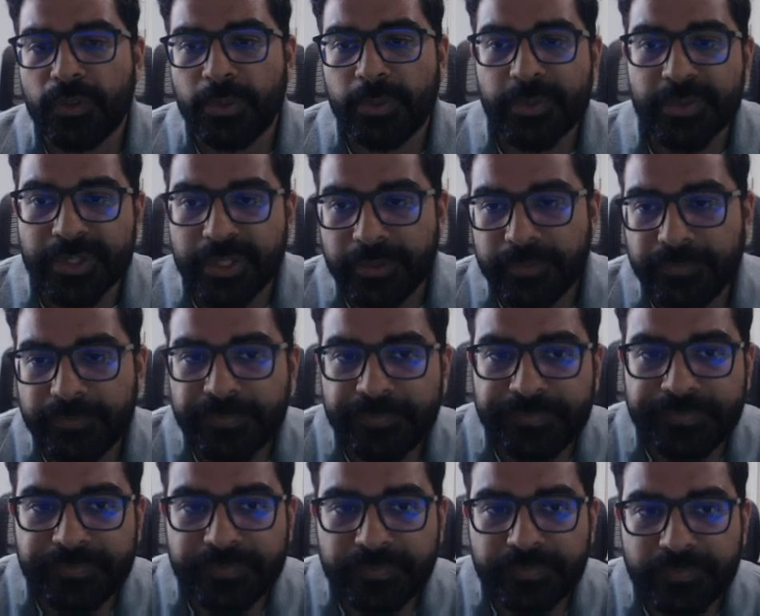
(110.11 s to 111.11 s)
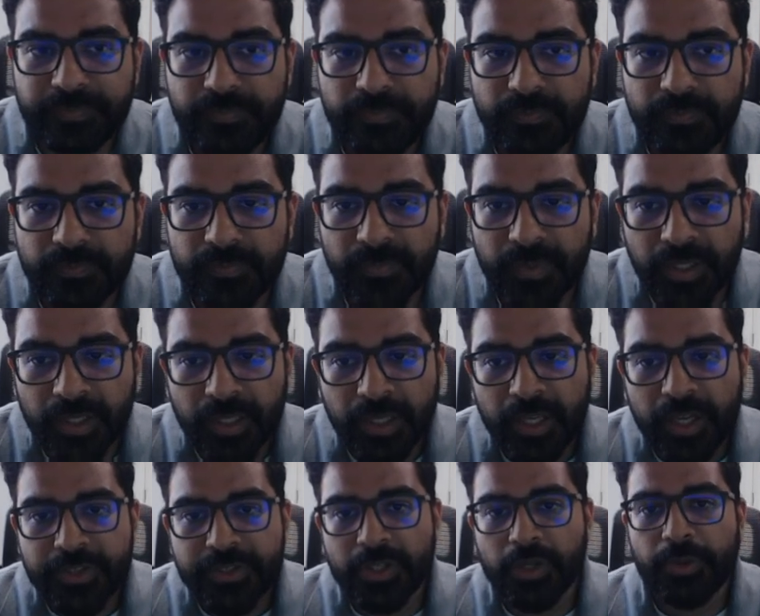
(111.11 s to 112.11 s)
lose it.
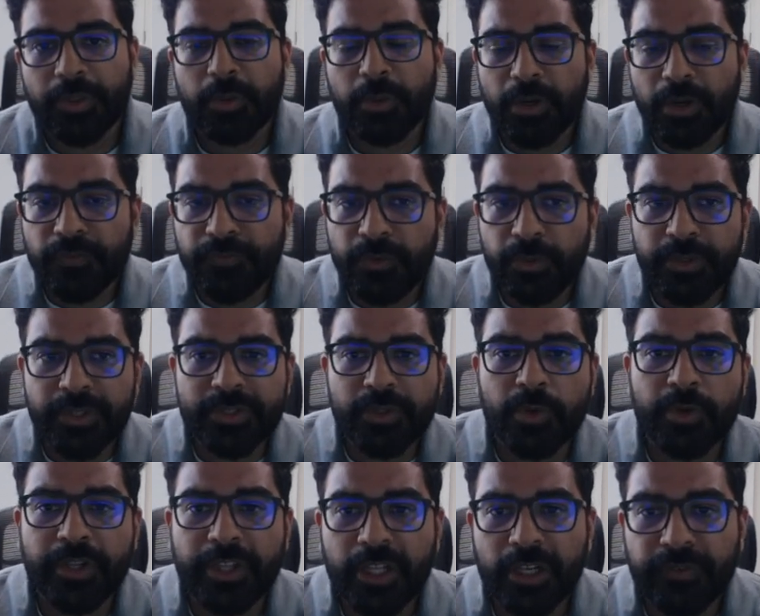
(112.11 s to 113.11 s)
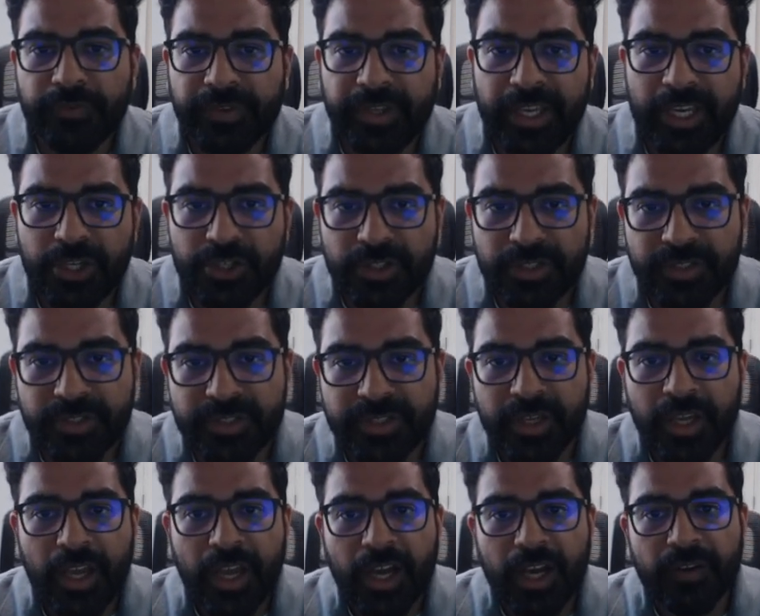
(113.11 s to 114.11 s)
So there are a few Discord clarifications.
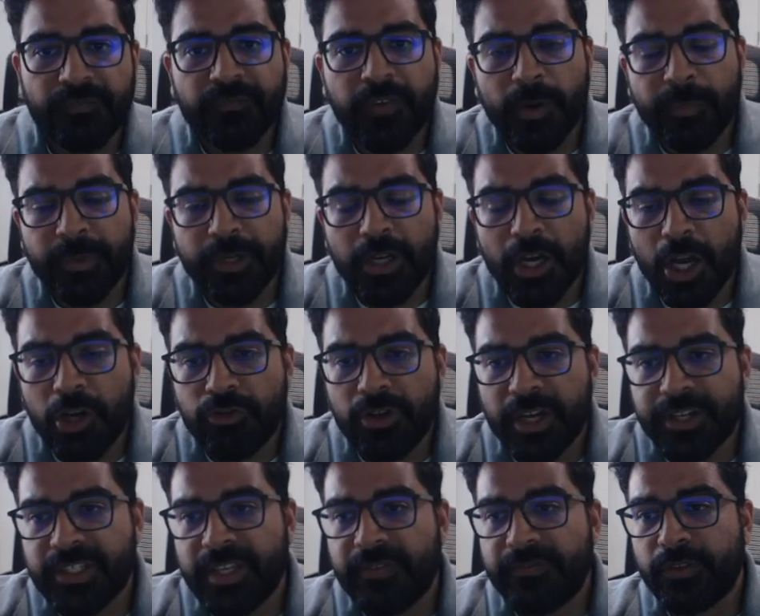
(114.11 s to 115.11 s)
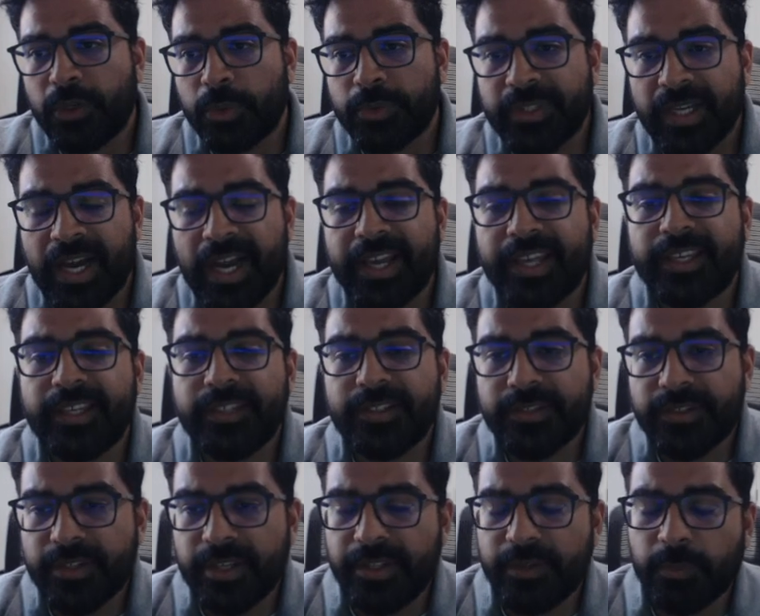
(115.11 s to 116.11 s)
Farming contracts have no
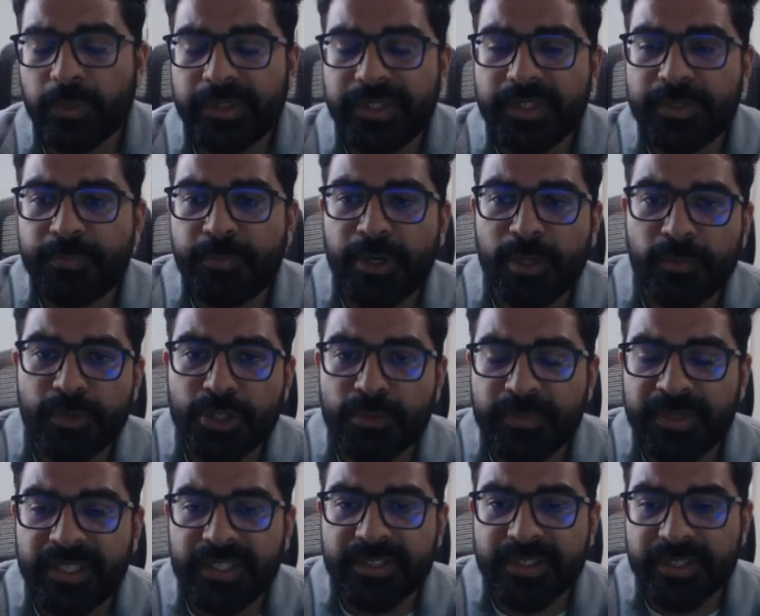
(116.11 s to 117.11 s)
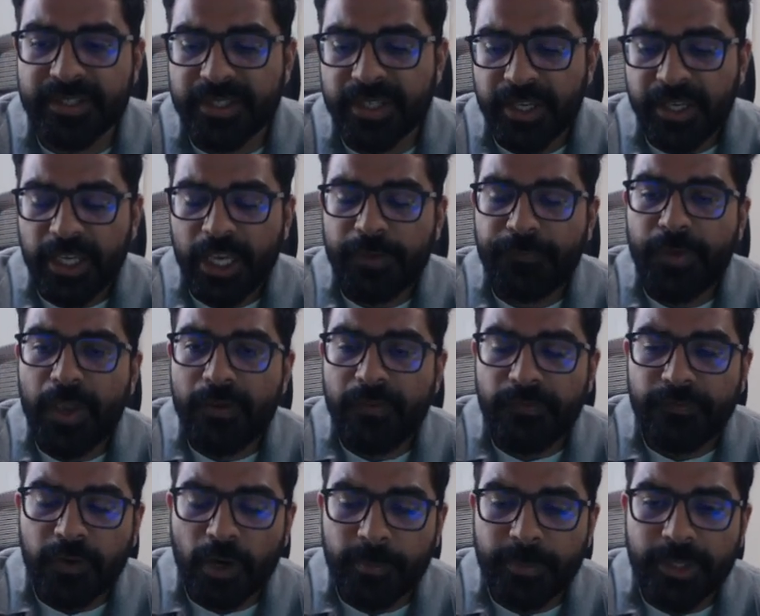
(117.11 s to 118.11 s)
tie-ins, and what this pretty much means is if you have a
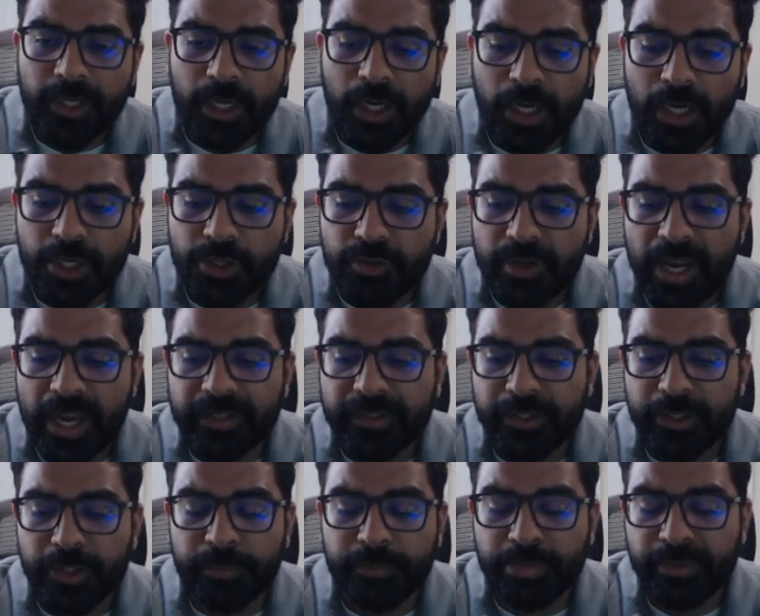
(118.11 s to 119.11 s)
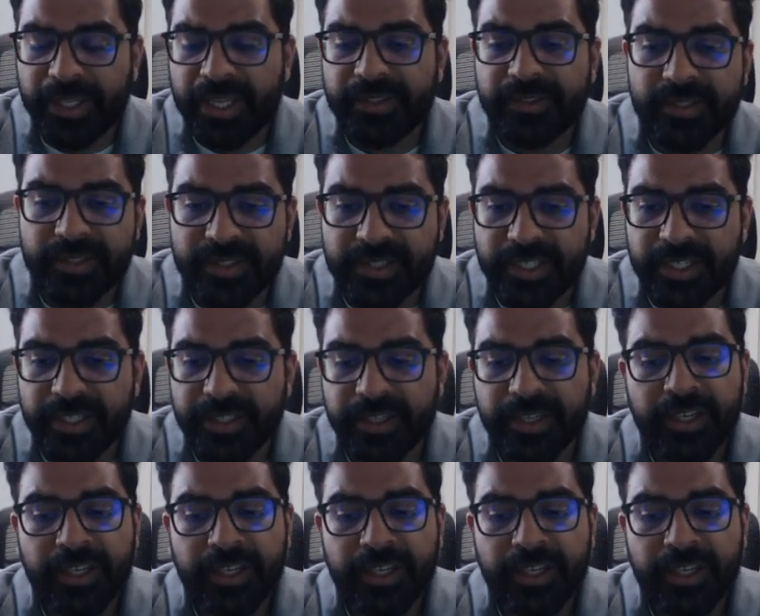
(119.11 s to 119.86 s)
farming contract and you plant the seed,